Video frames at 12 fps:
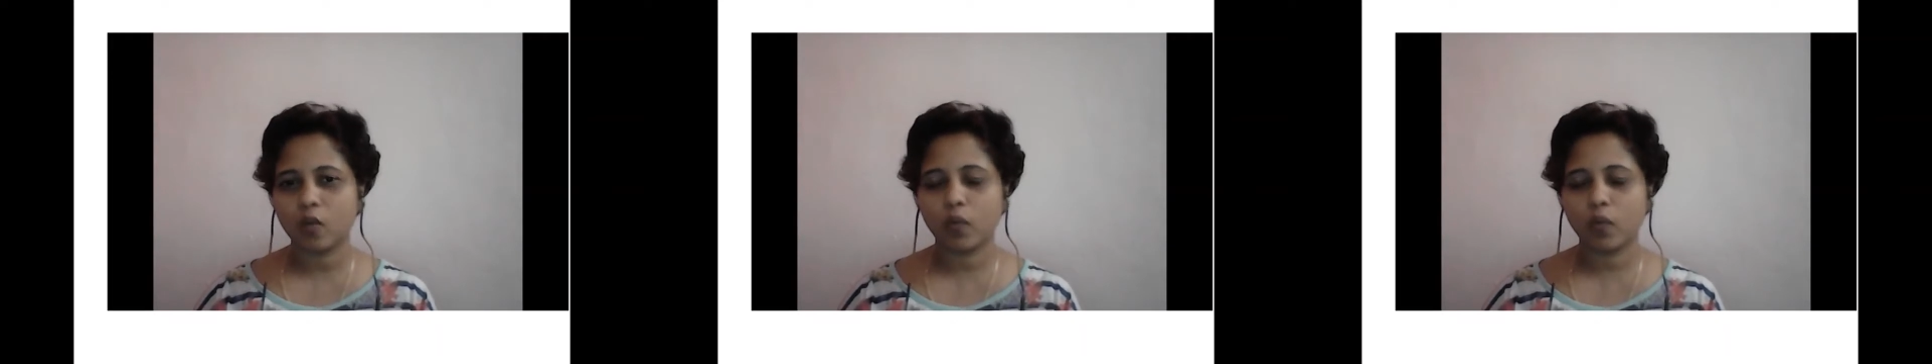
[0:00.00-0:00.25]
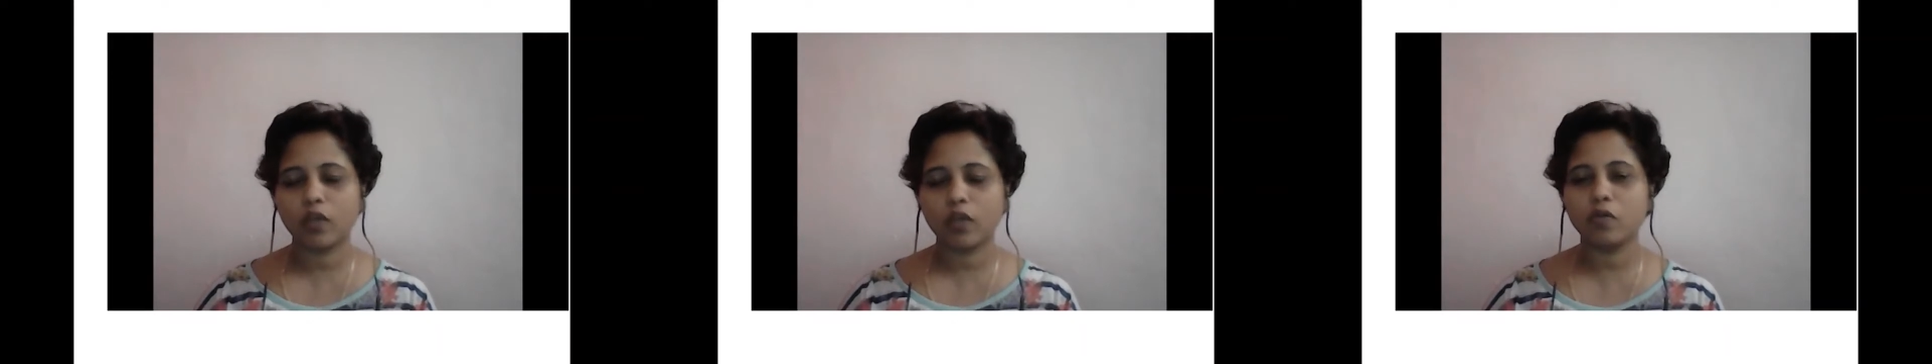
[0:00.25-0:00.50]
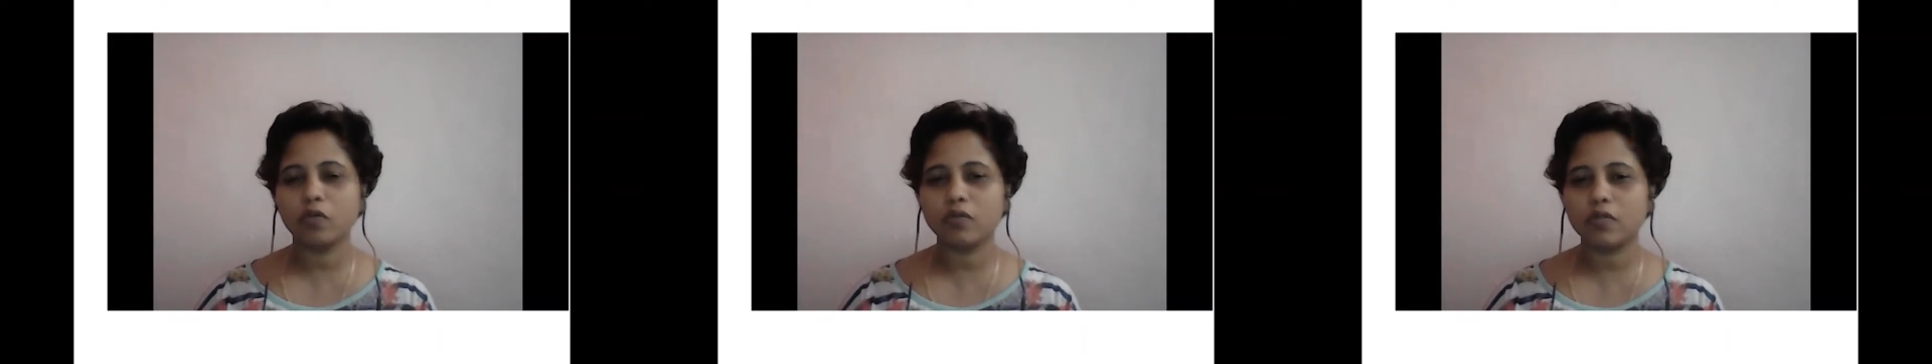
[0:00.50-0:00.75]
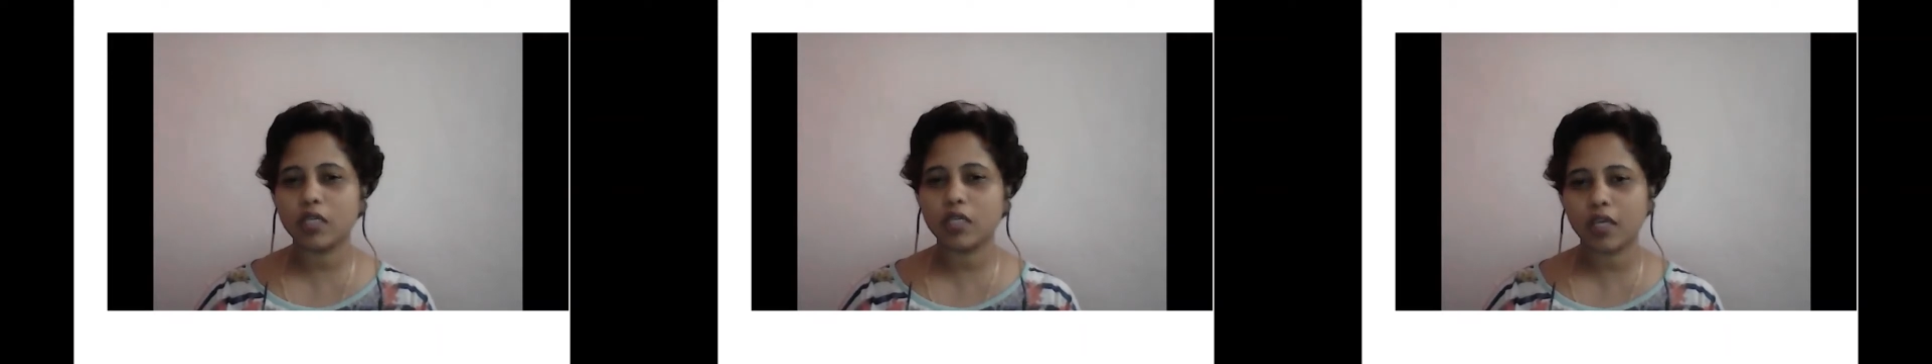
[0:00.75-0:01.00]
We
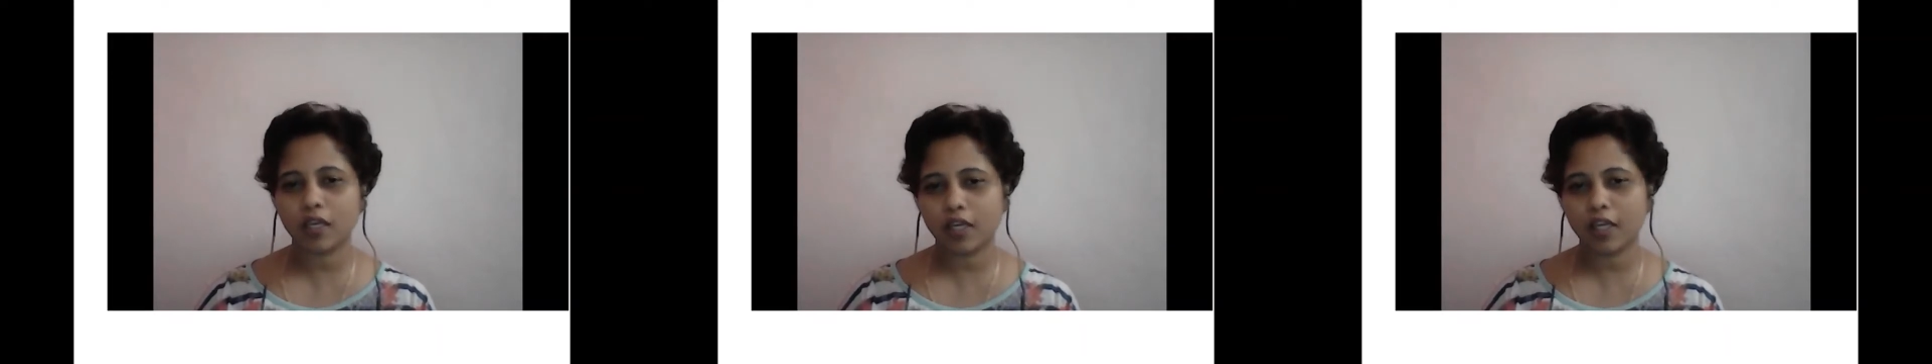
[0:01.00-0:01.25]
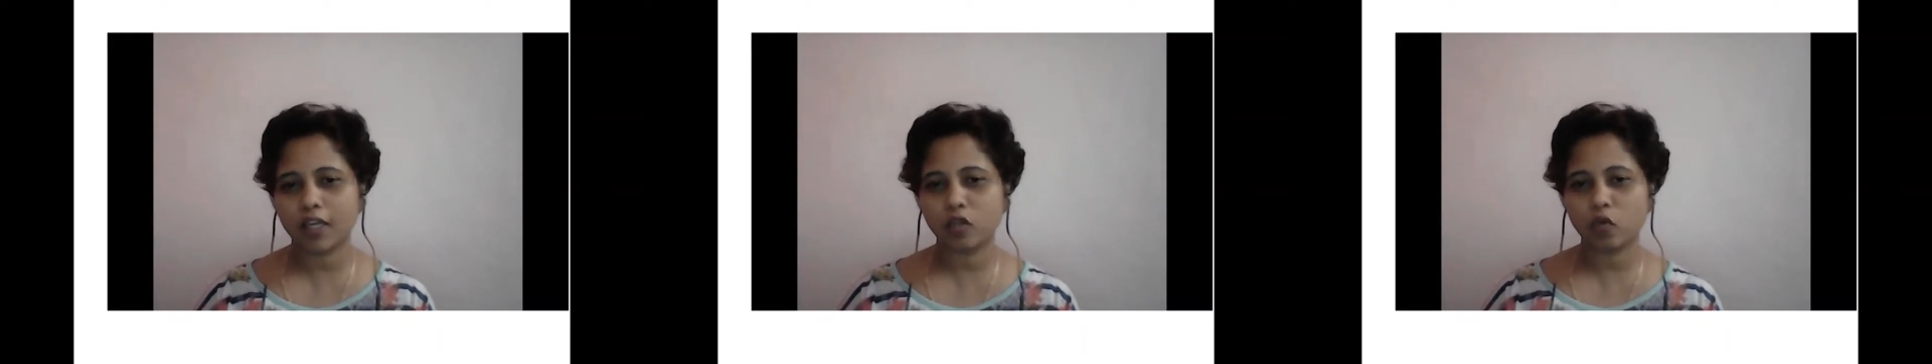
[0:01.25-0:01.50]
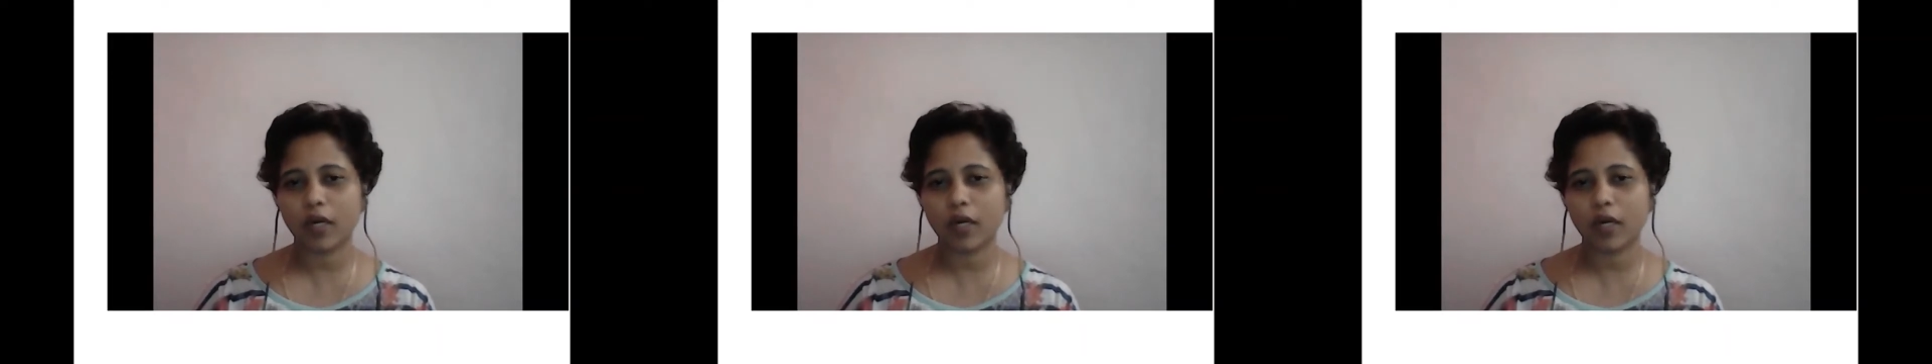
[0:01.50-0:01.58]
use DNA to